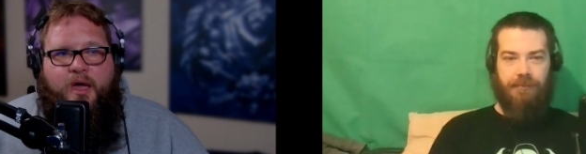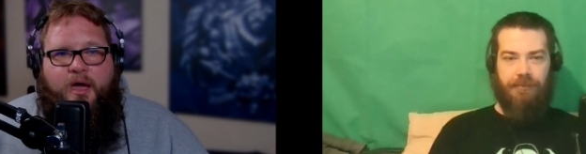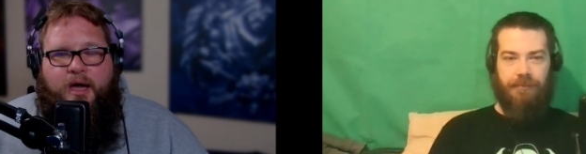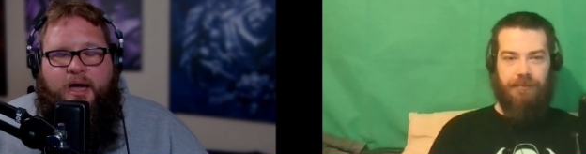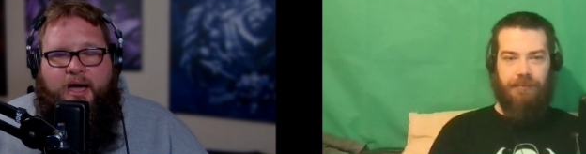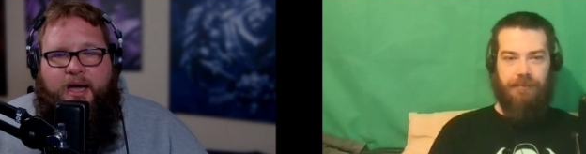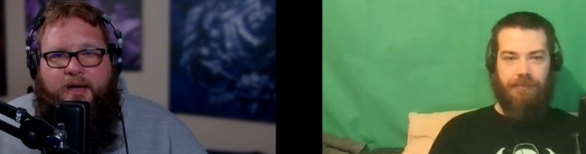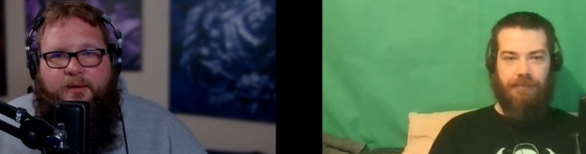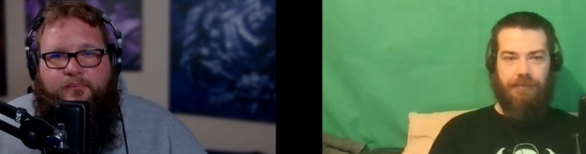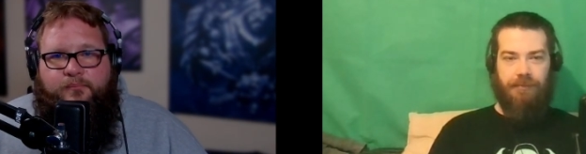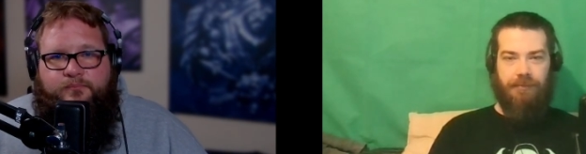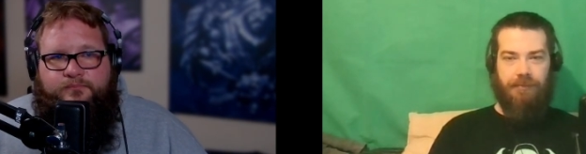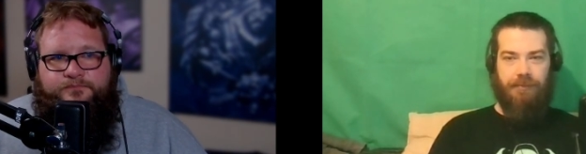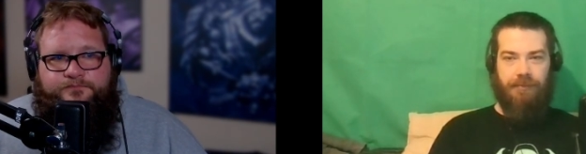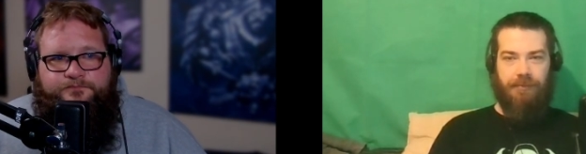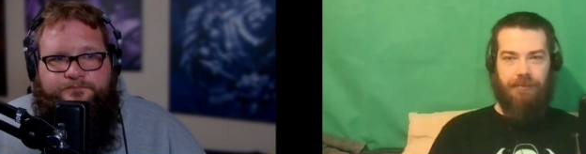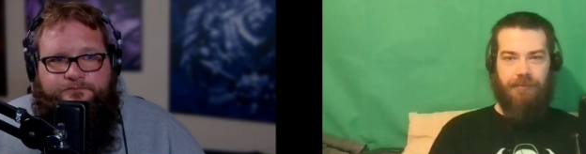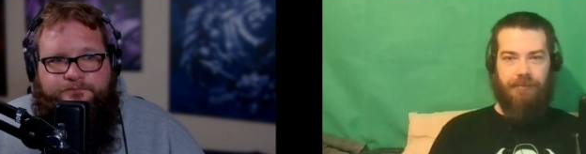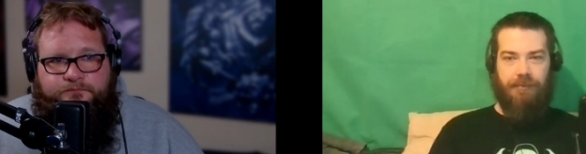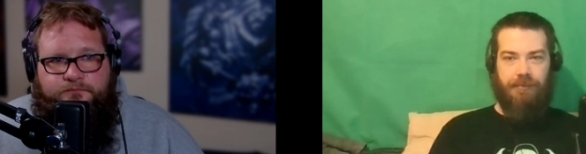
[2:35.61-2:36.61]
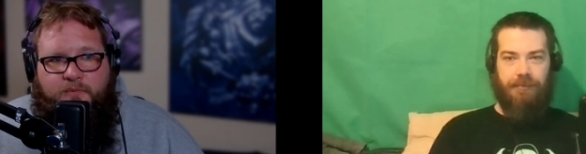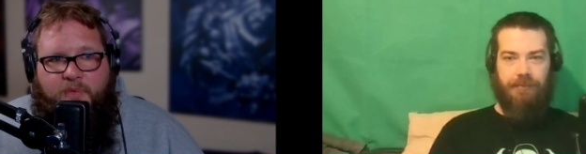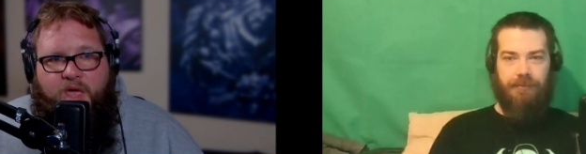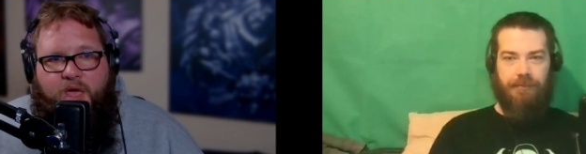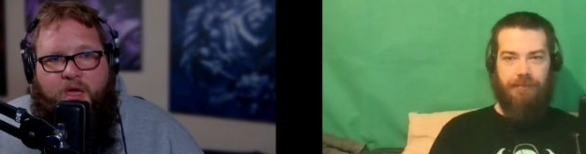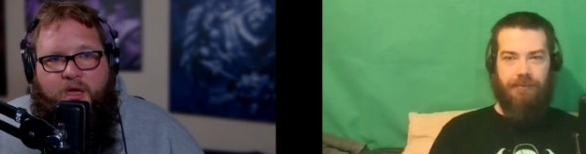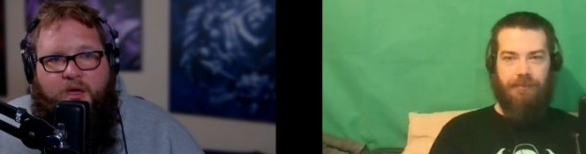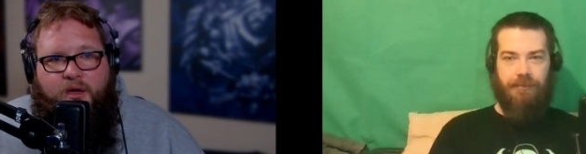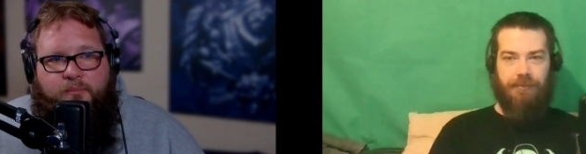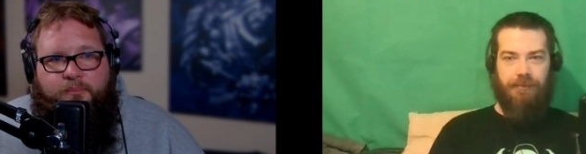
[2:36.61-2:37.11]
Speaker 1: Um,
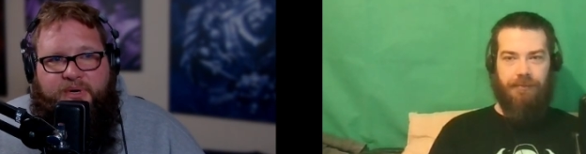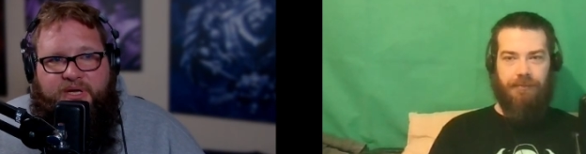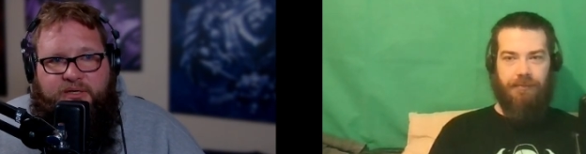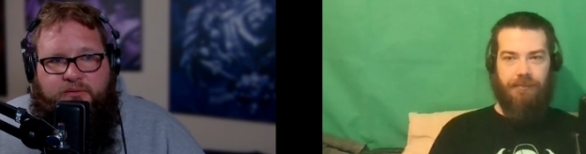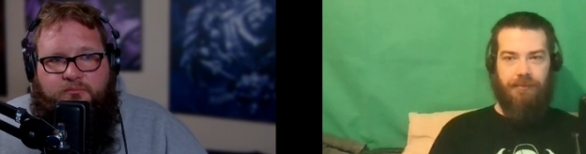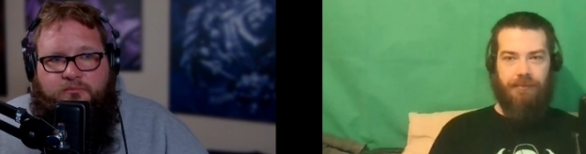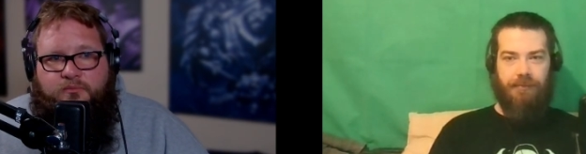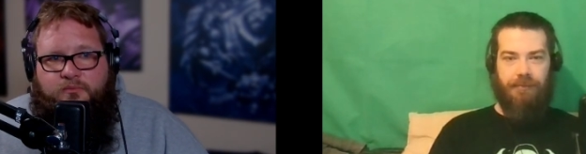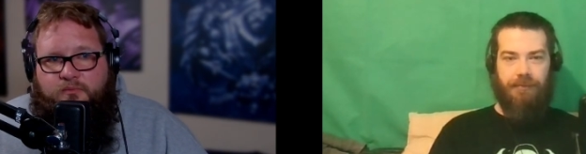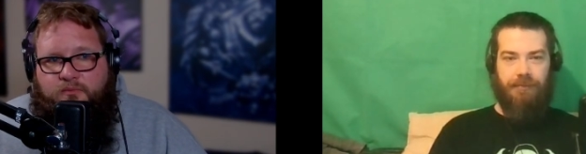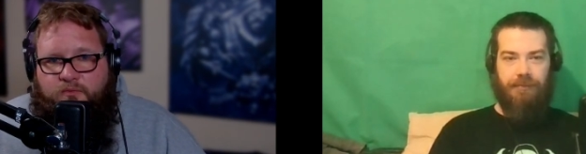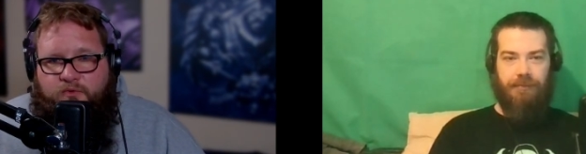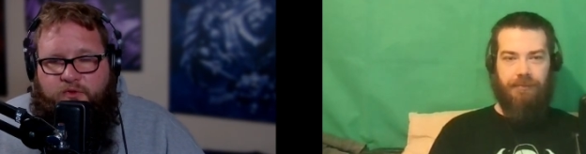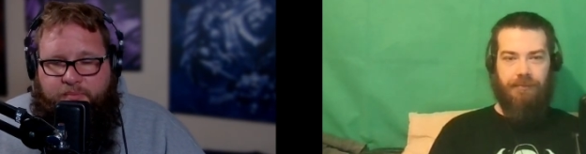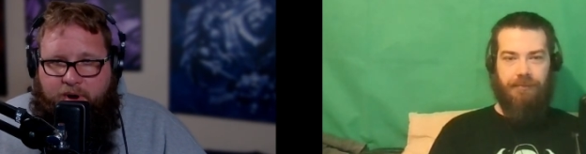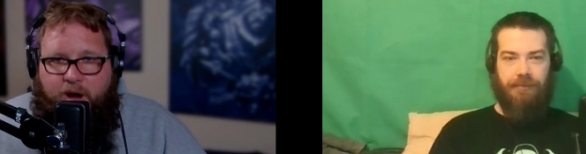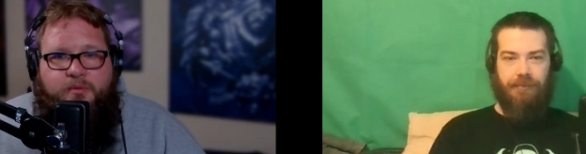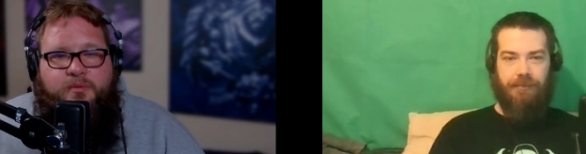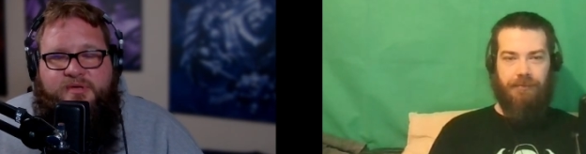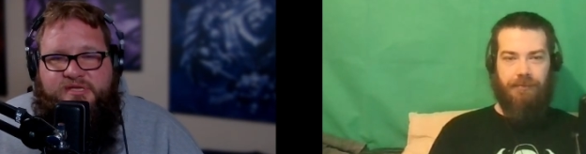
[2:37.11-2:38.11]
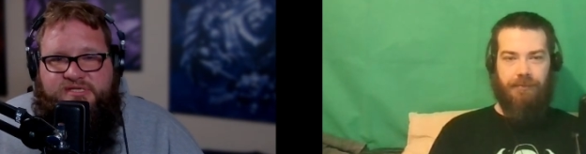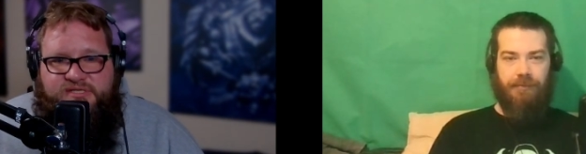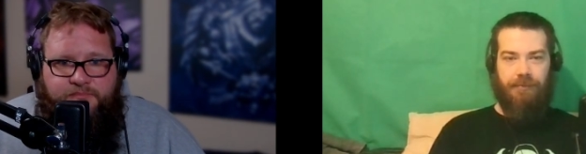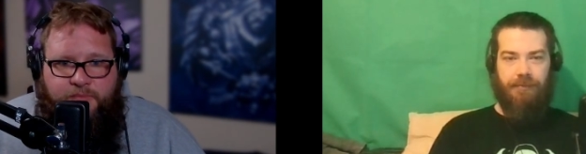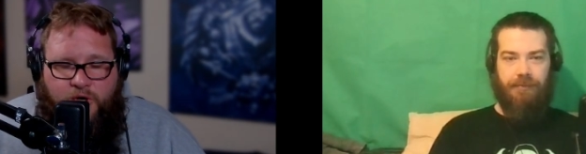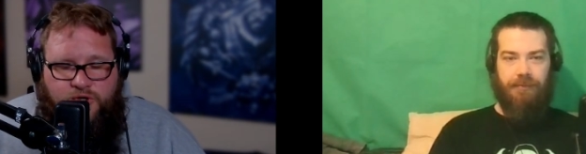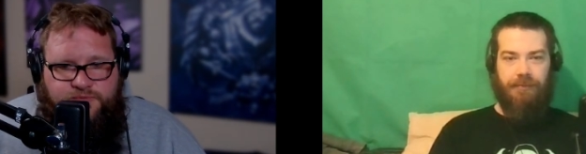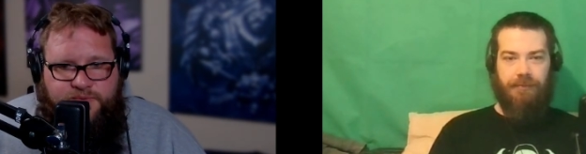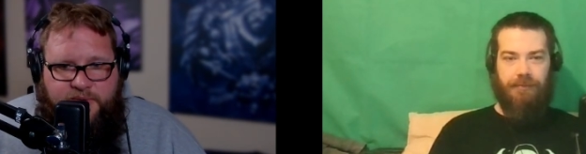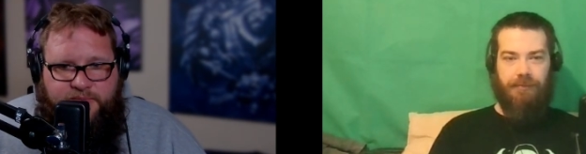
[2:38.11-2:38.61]
but the problem is that
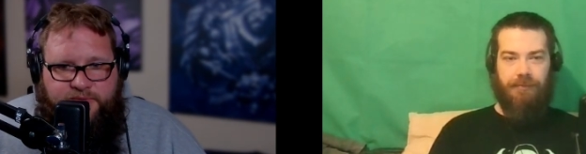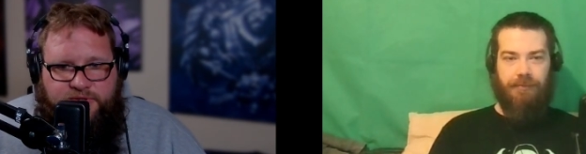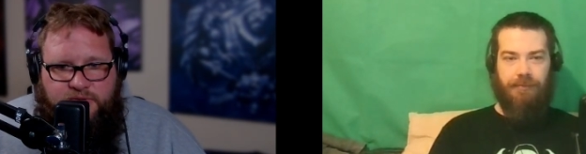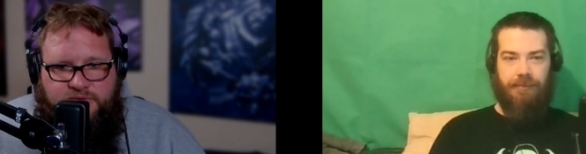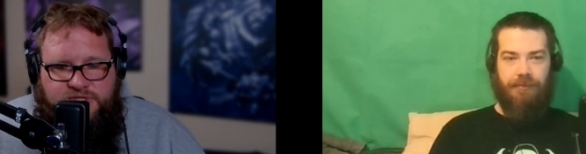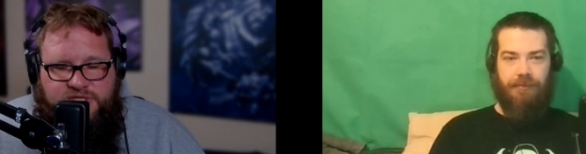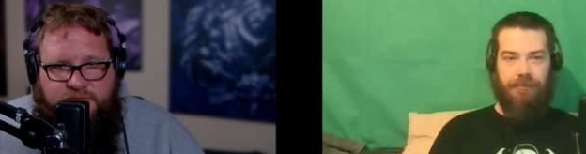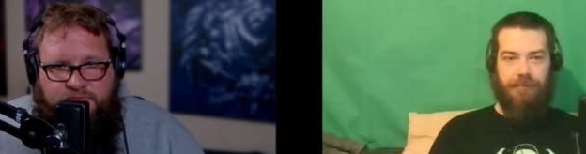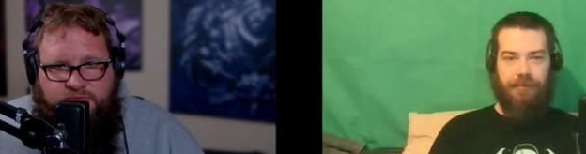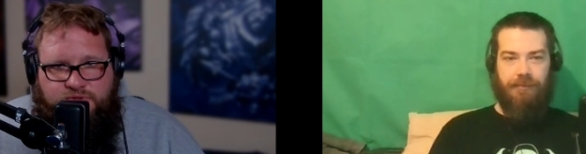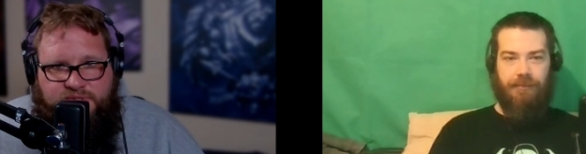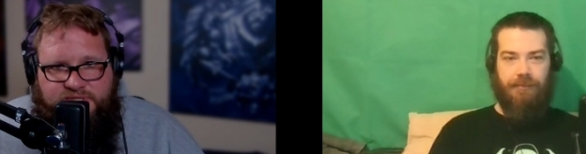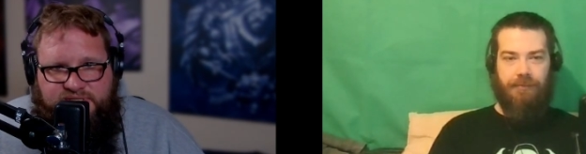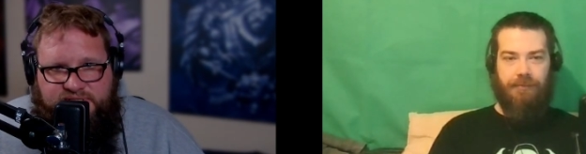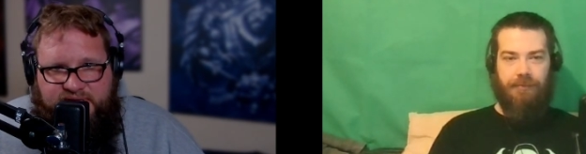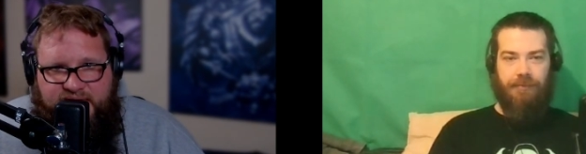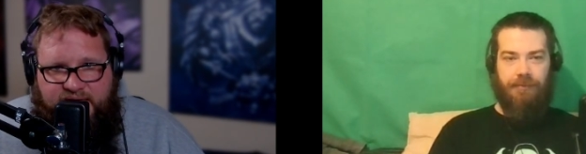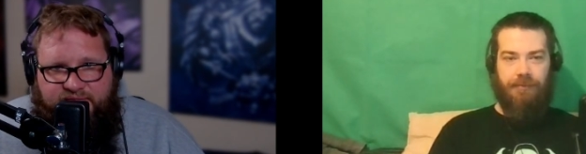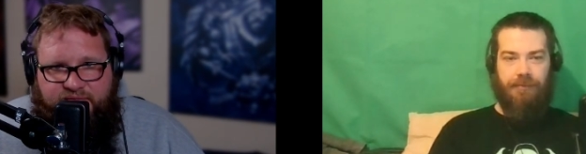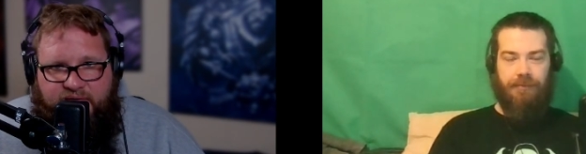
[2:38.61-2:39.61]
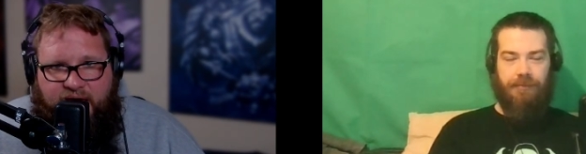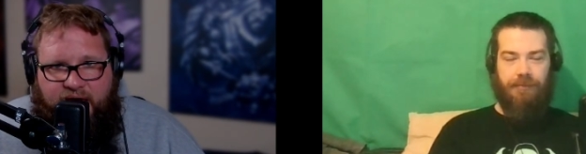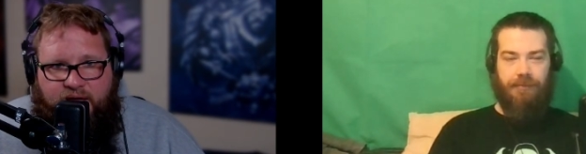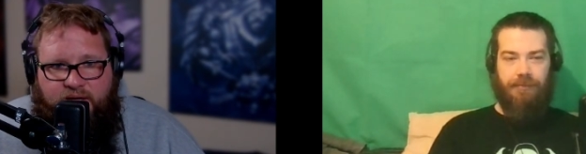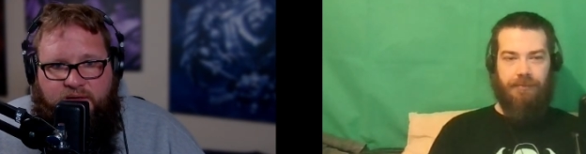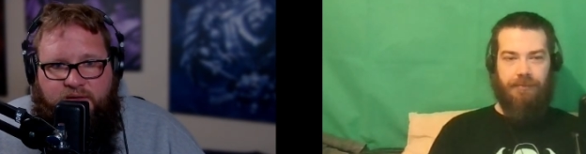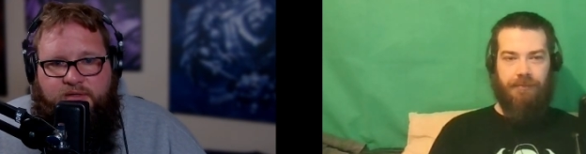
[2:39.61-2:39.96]
most people don't seem to understand that.